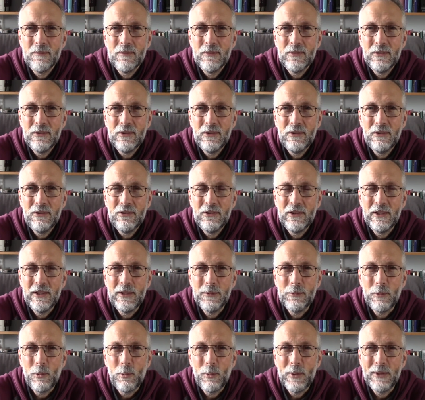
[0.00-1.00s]
don't turn
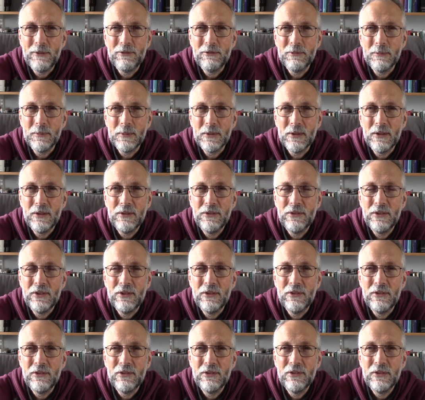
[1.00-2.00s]
them away from God.
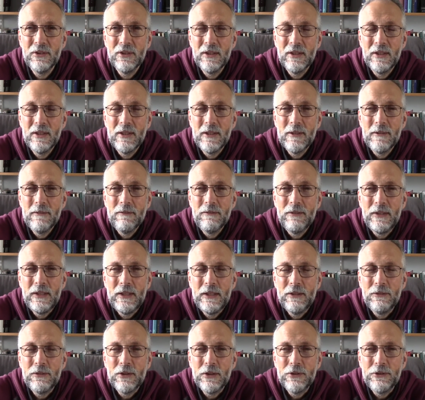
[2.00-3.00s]
Don't feel
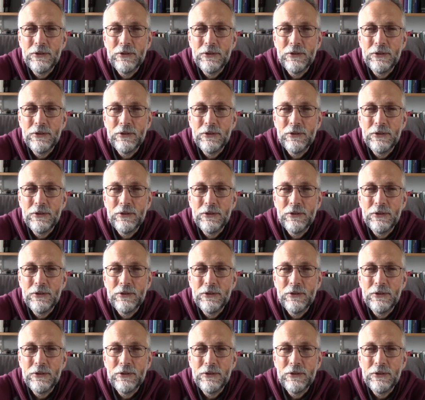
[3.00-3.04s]
you've got